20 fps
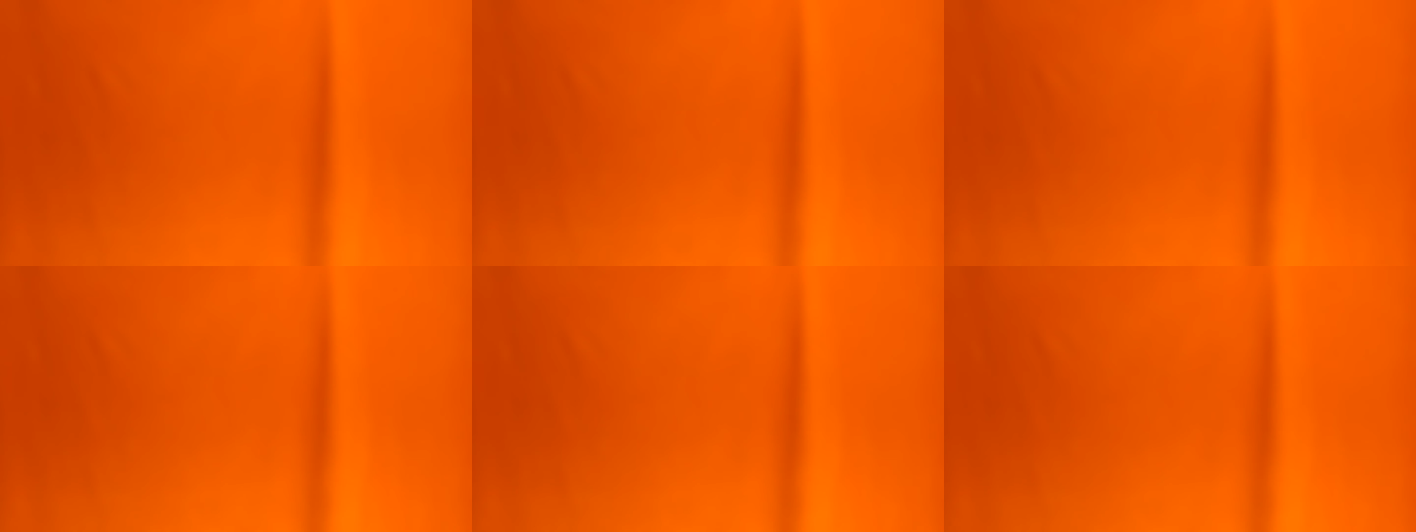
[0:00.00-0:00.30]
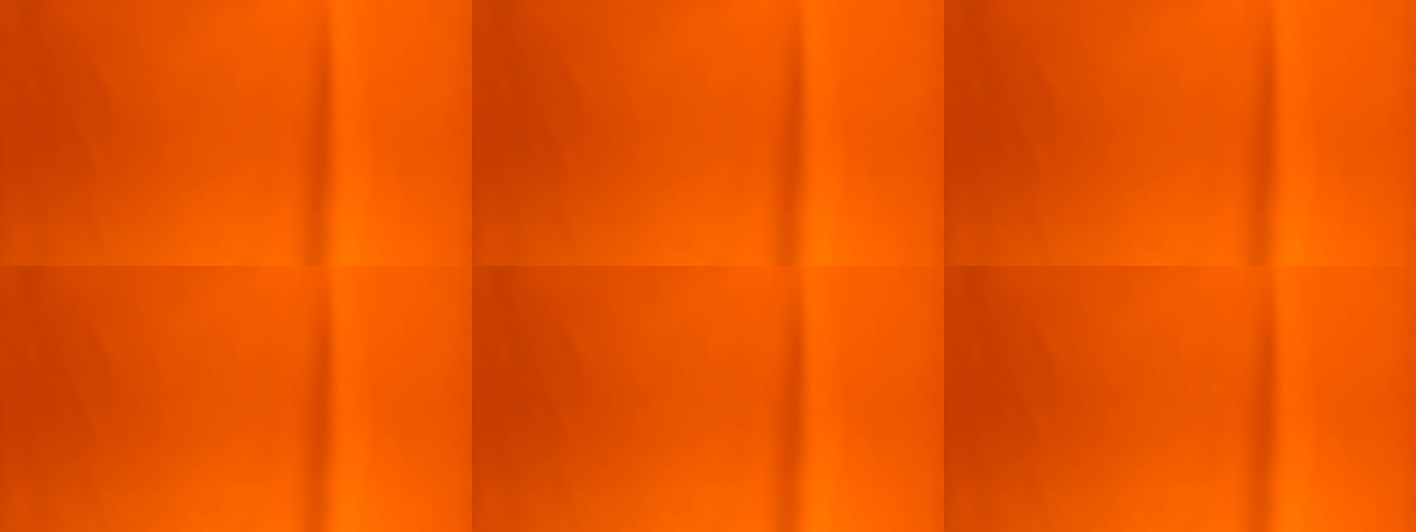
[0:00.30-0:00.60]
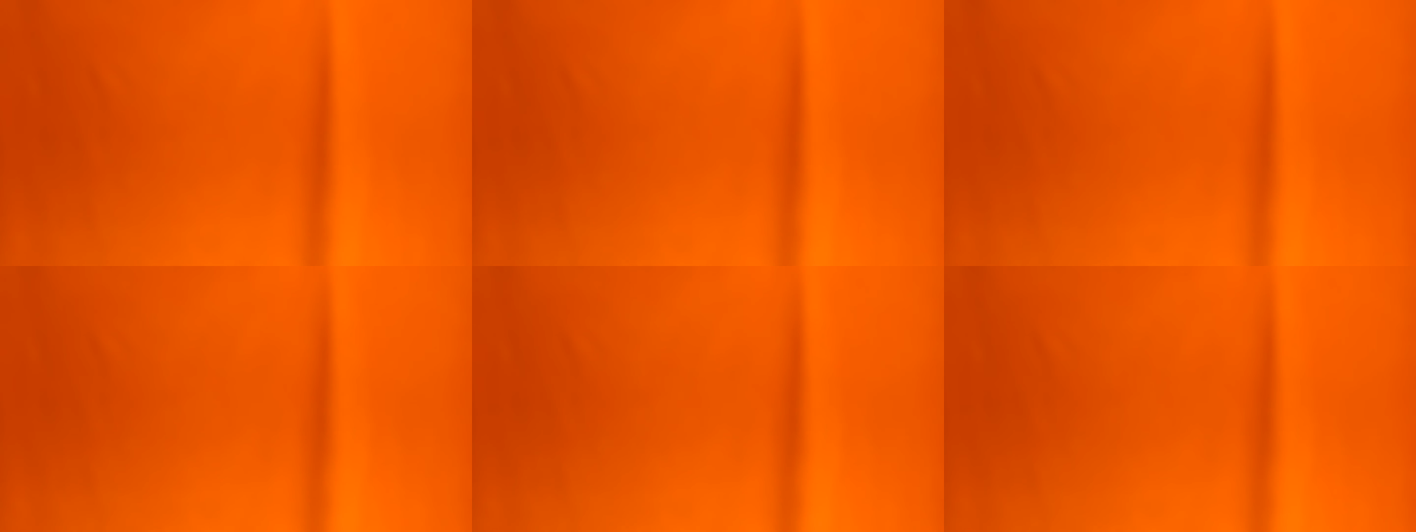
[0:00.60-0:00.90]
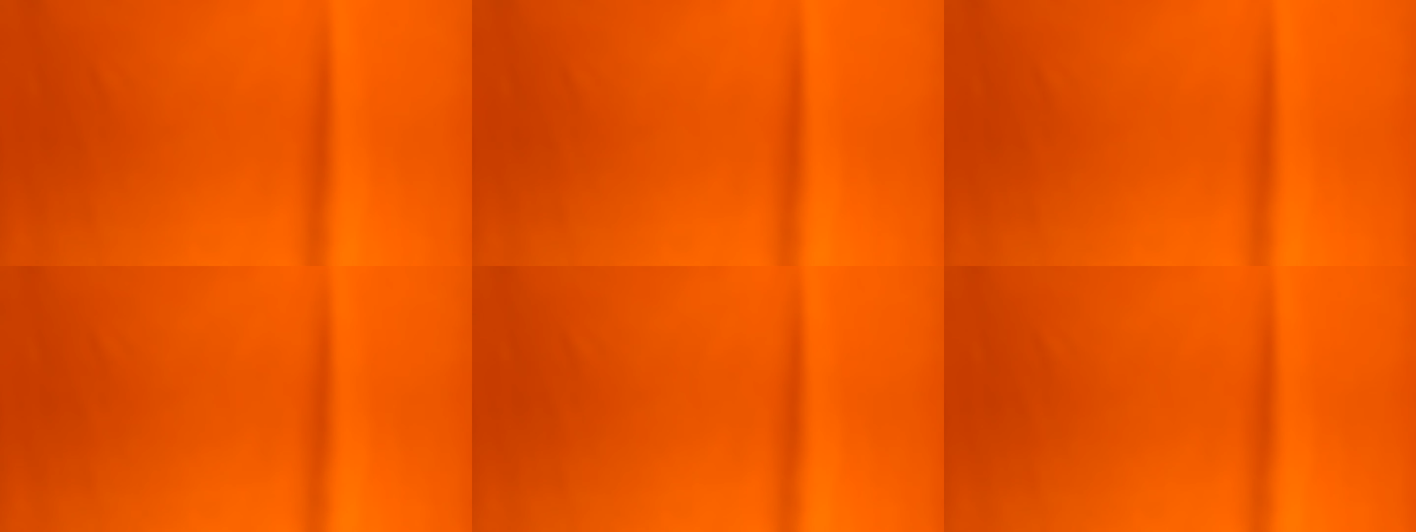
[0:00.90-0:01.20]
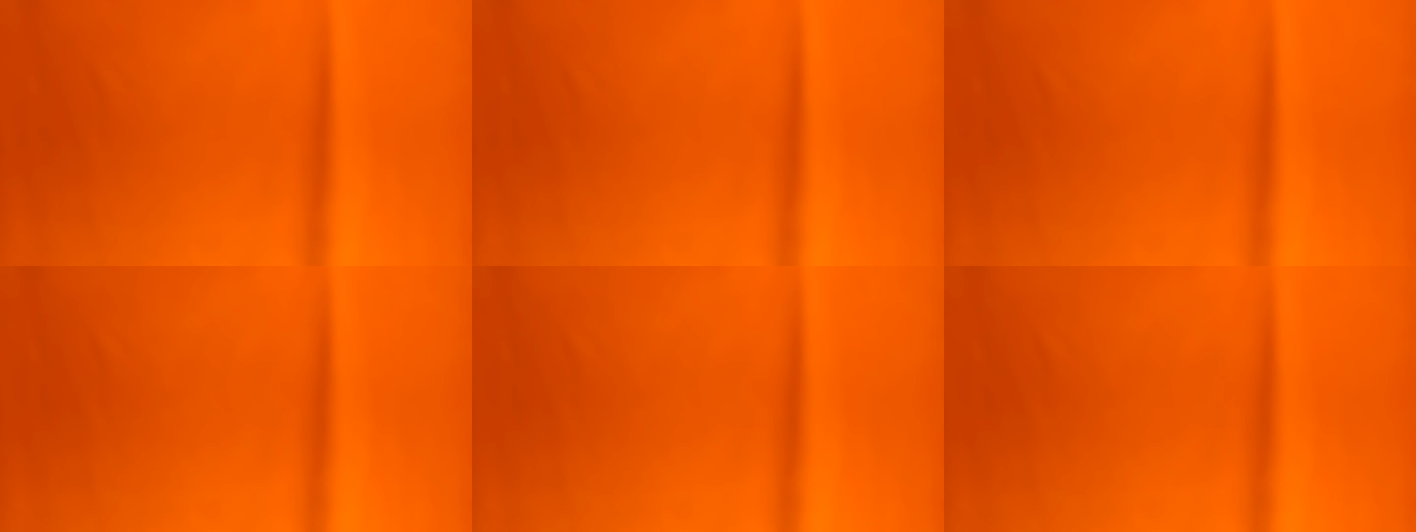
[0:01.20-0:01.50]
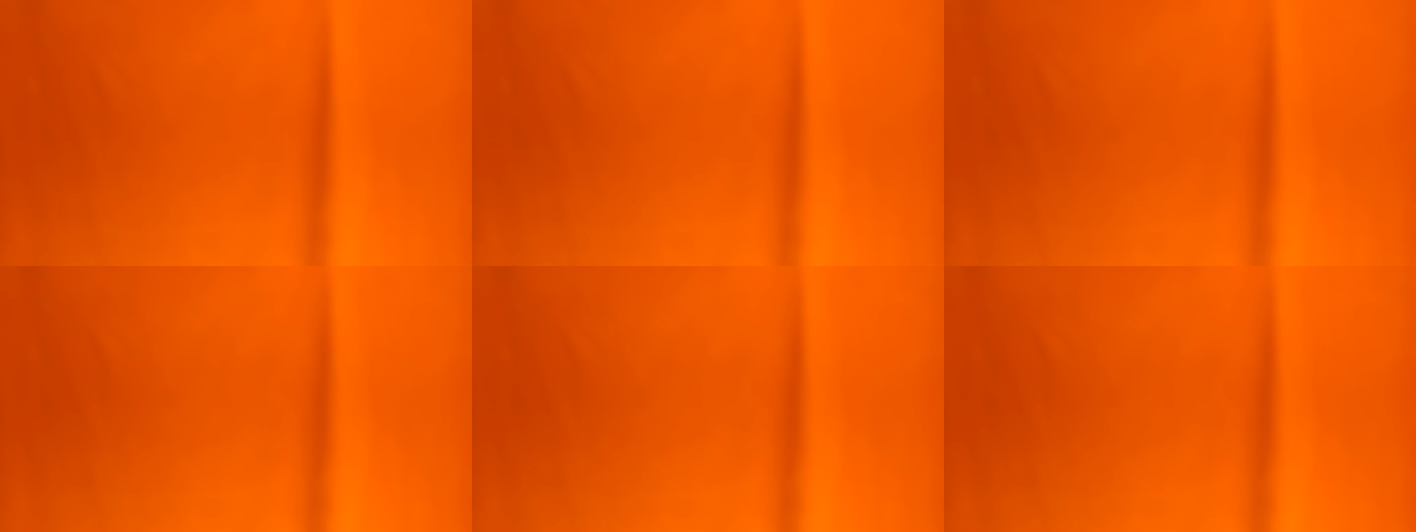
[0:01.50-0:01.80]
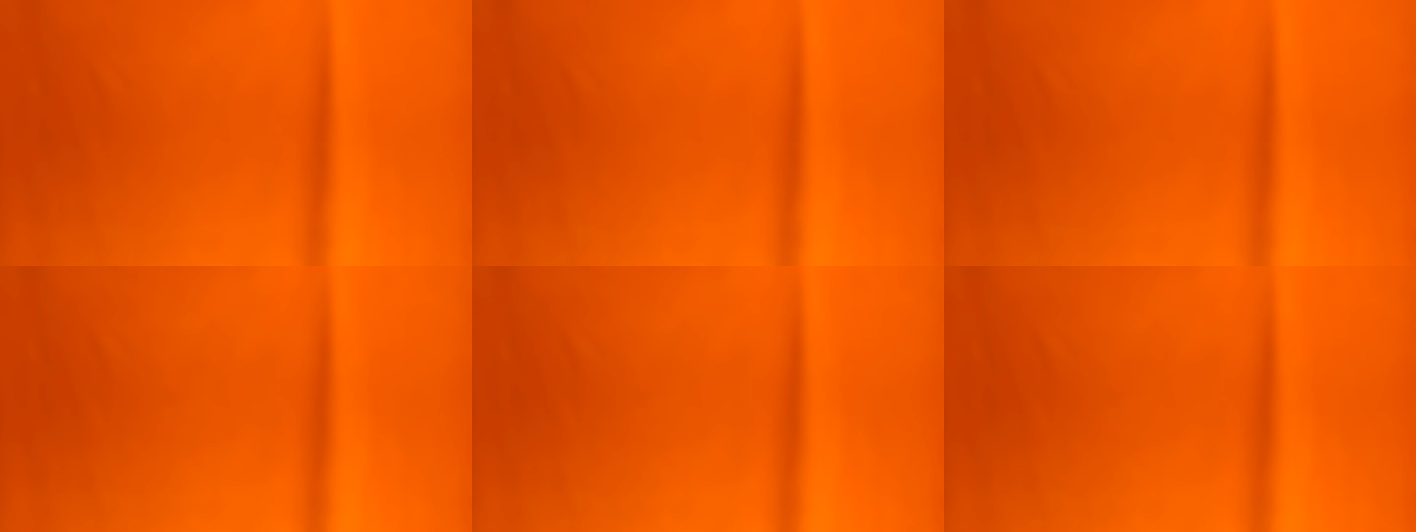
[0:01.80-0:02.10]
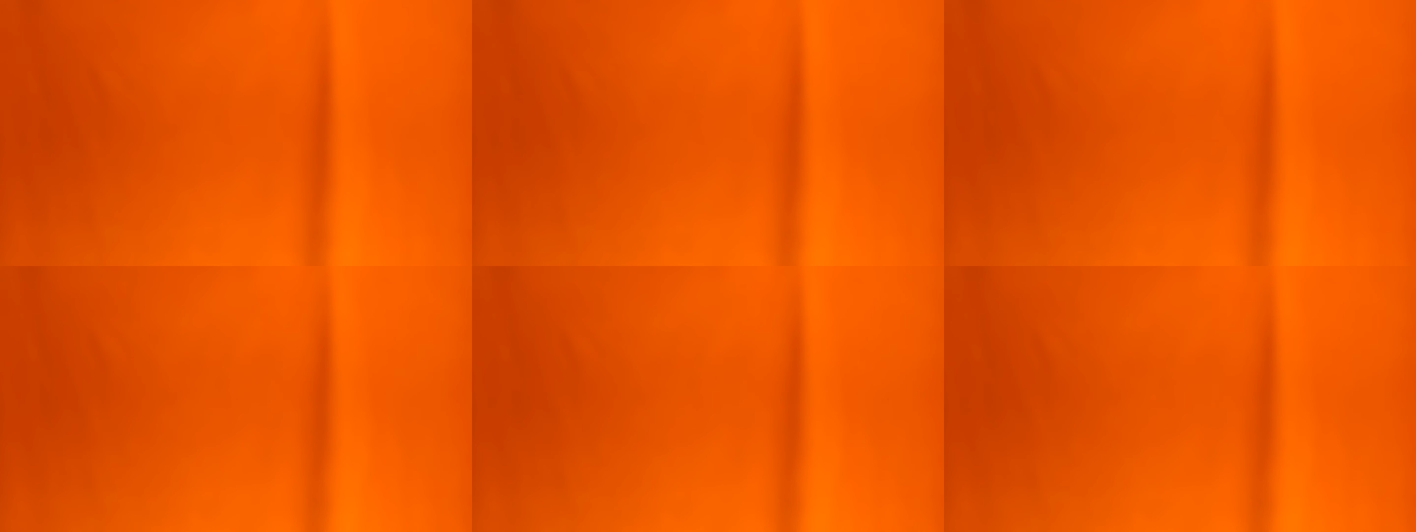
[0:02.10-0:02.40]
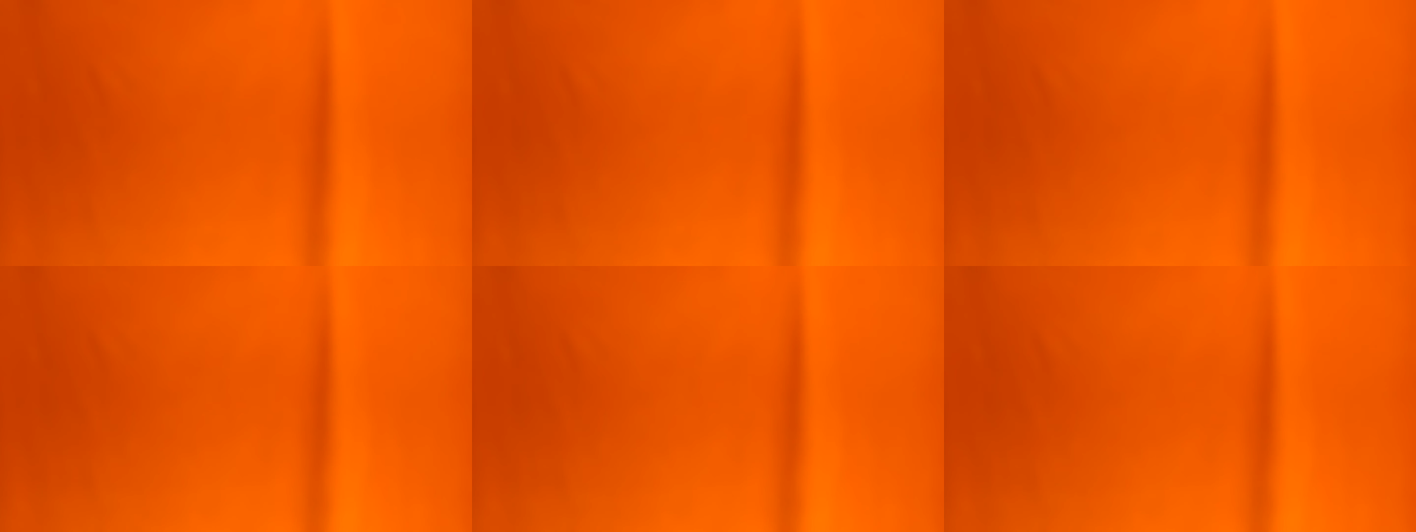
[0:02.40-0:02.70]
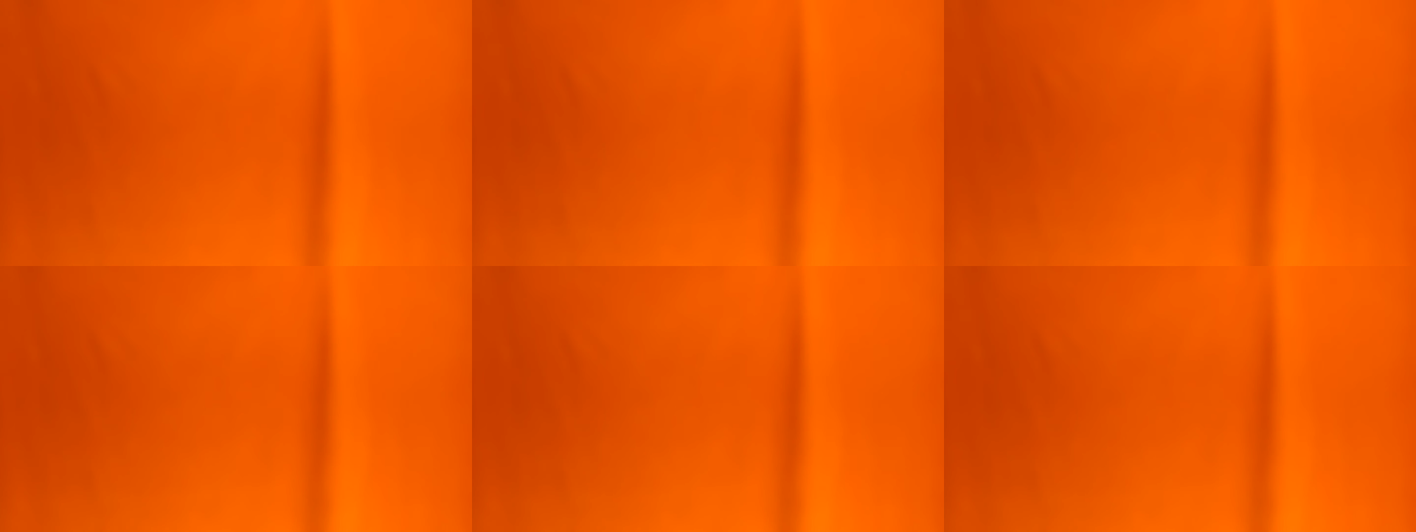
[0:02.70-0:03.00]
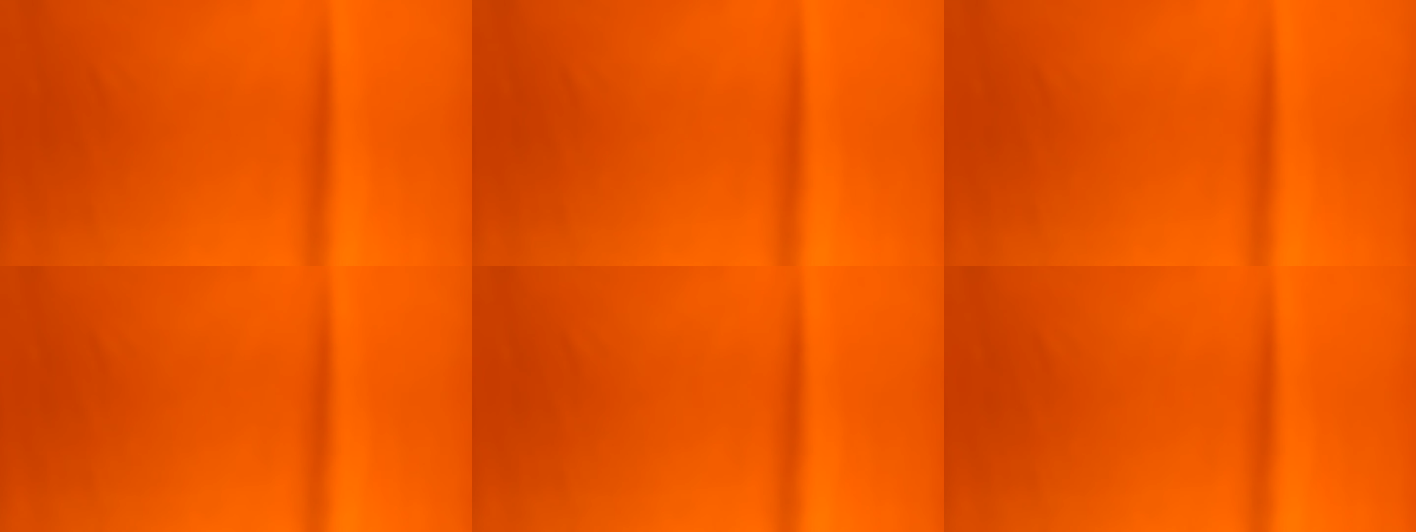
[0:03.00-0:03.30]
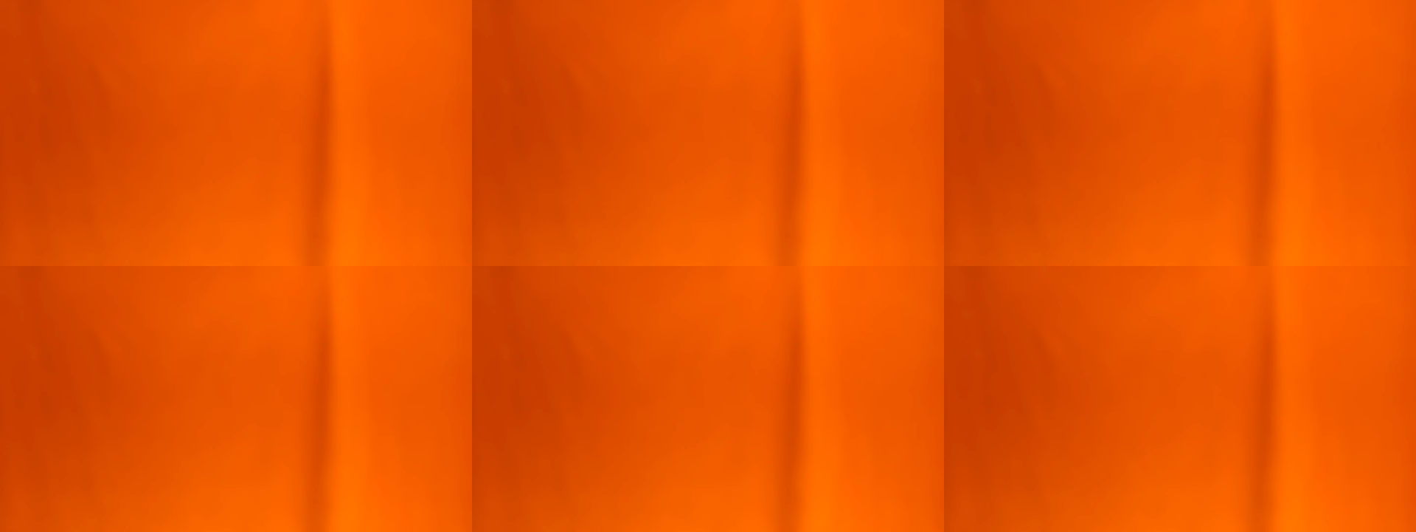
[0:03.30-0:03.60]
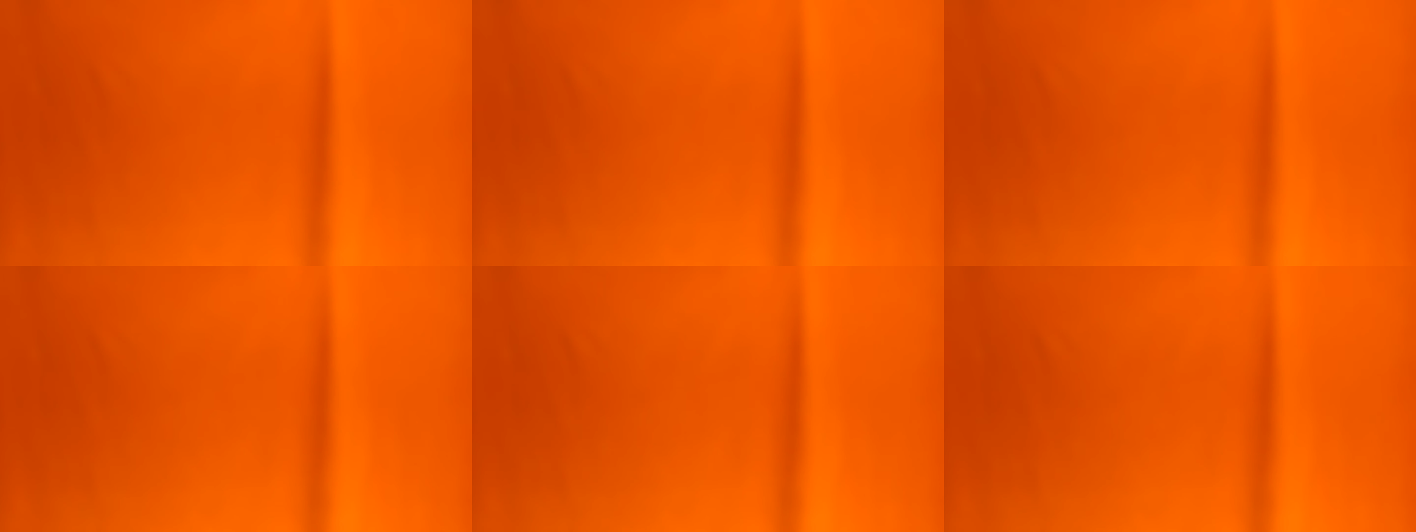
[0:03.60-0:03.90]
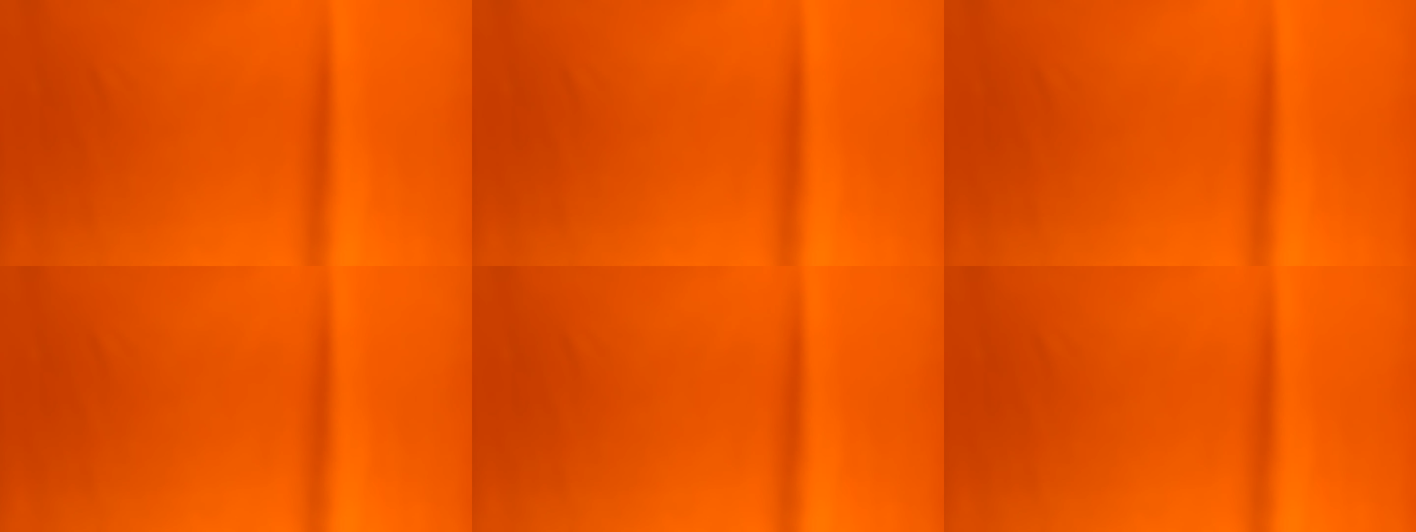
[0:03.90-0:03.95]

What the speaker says: [unreadable: no face in view]